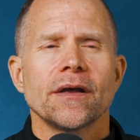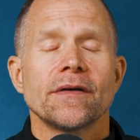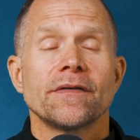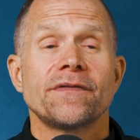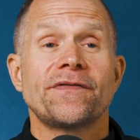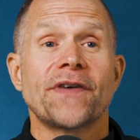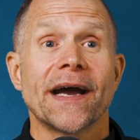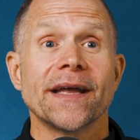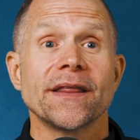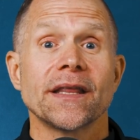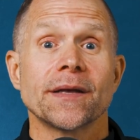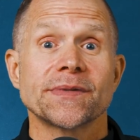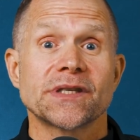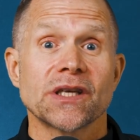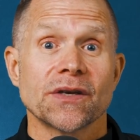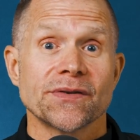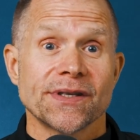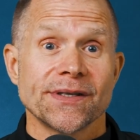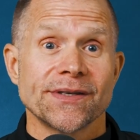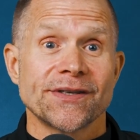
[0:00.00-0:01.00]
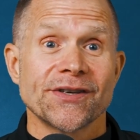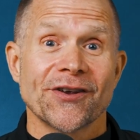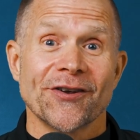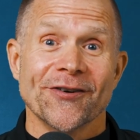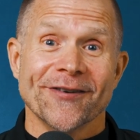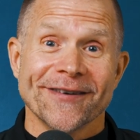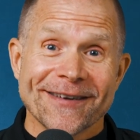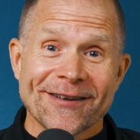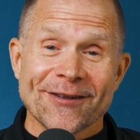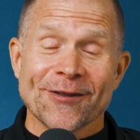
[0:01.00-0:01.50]
find themselves
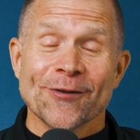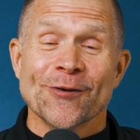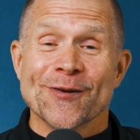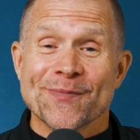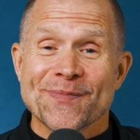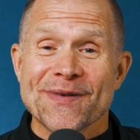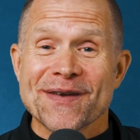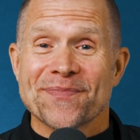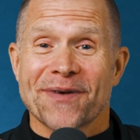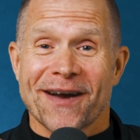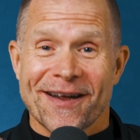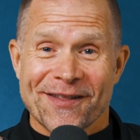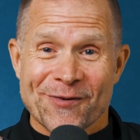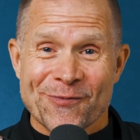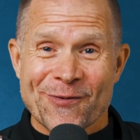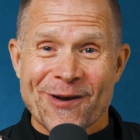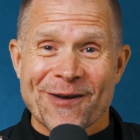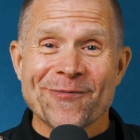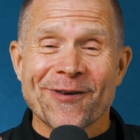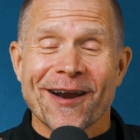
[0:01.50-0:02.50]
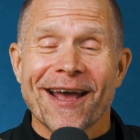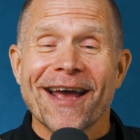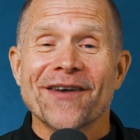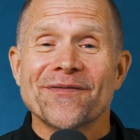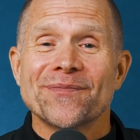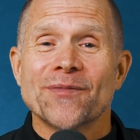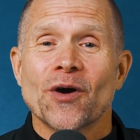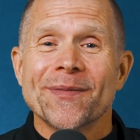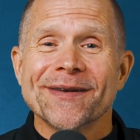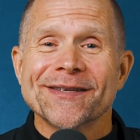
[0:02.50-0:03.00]
insecure, including me, by the way. When I
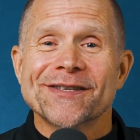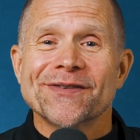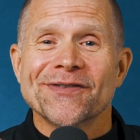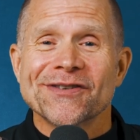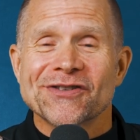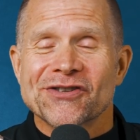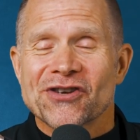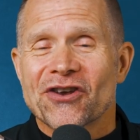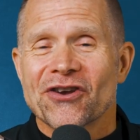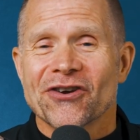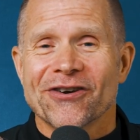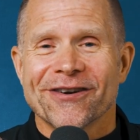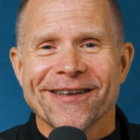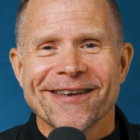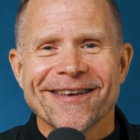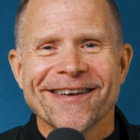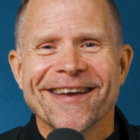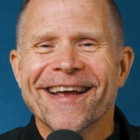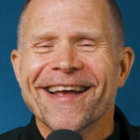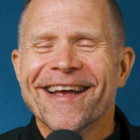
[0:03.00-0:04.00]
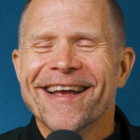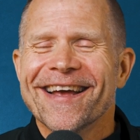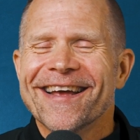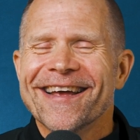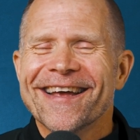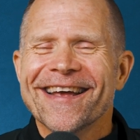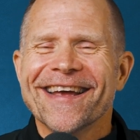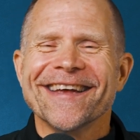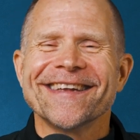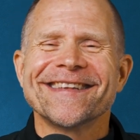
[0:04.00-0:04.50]
have moments of insecurity,
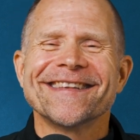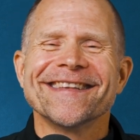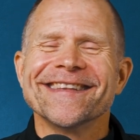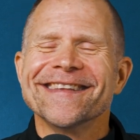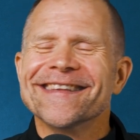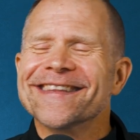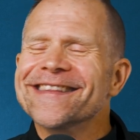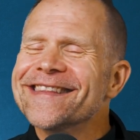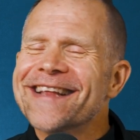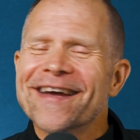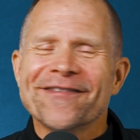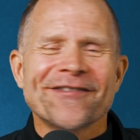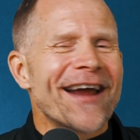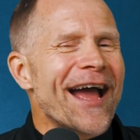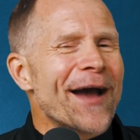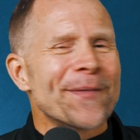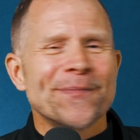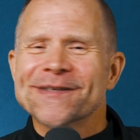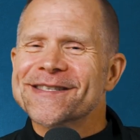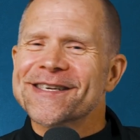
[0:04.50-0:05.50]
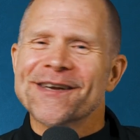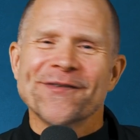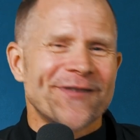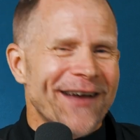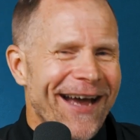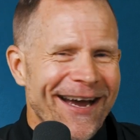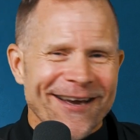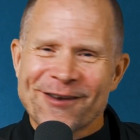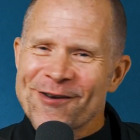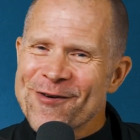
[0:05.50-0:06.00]
it never happens in a
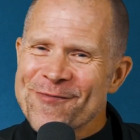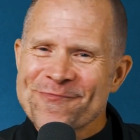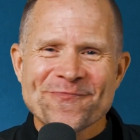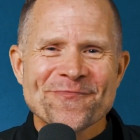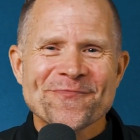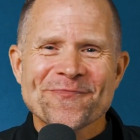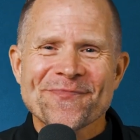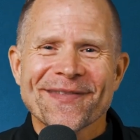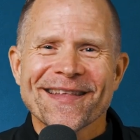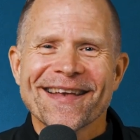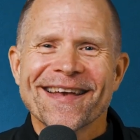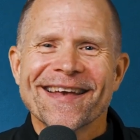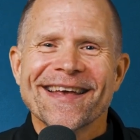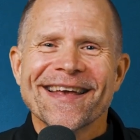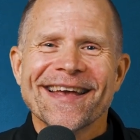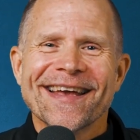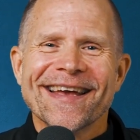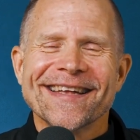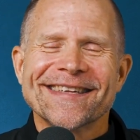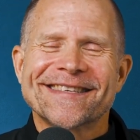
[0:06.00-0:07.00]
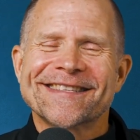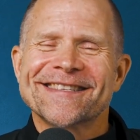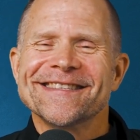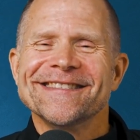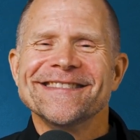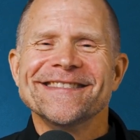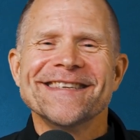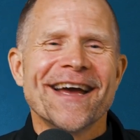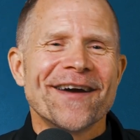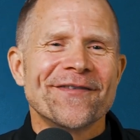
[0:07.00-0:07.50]
vacuum. It's
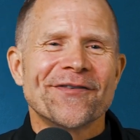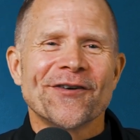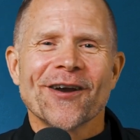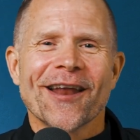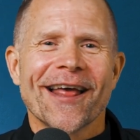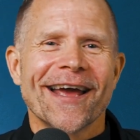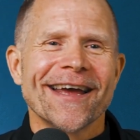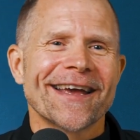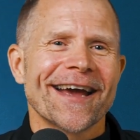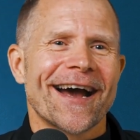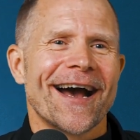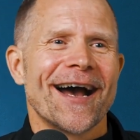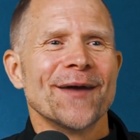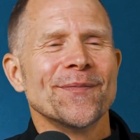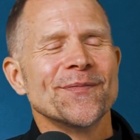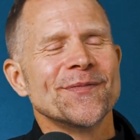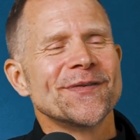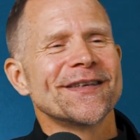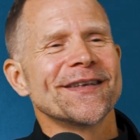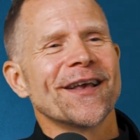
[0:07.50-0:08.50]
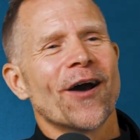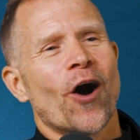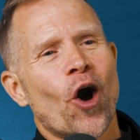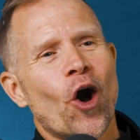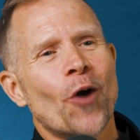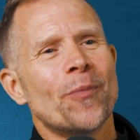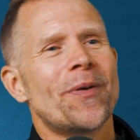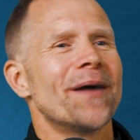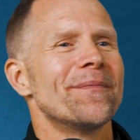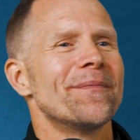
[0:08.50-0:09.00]
never like I'm all by